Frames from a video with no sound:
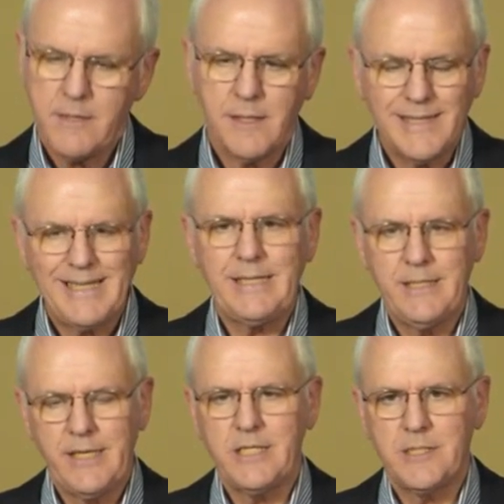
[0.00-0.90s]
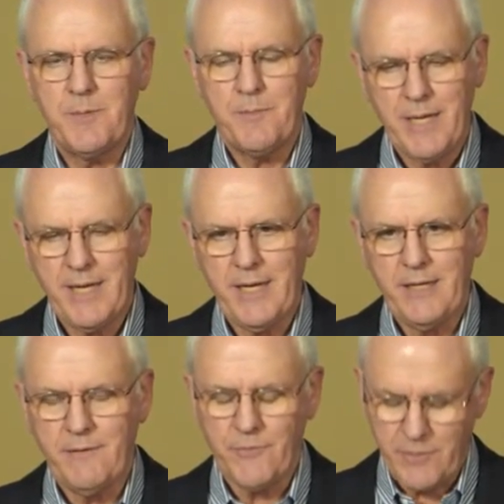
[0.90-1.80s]
The lien needs to be
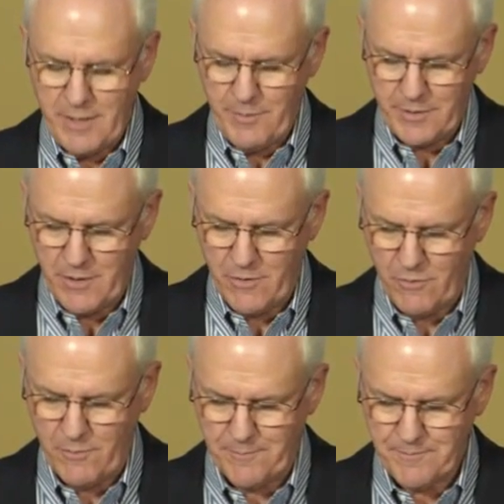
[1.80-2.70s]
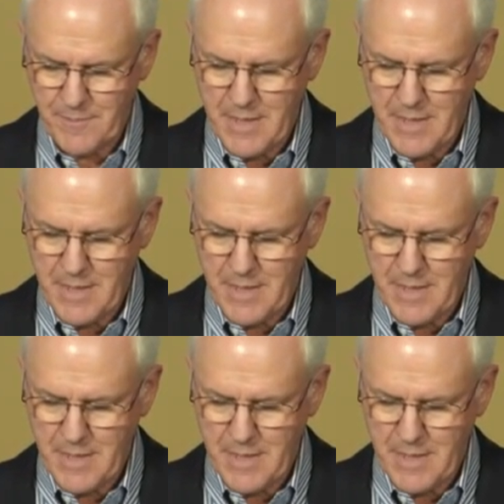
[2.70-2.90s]
paid if they're keeping the home.